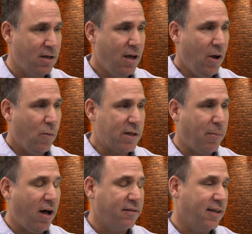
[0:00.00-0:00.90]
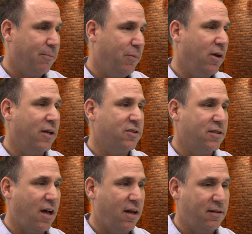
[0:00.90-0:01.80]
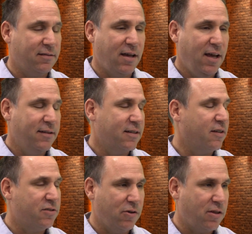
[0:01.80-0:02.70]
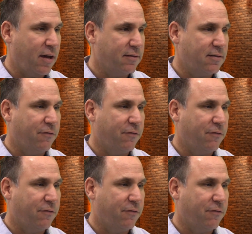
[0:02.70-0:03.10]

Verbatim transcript: Okay. What the policy compute engine does is it does two things.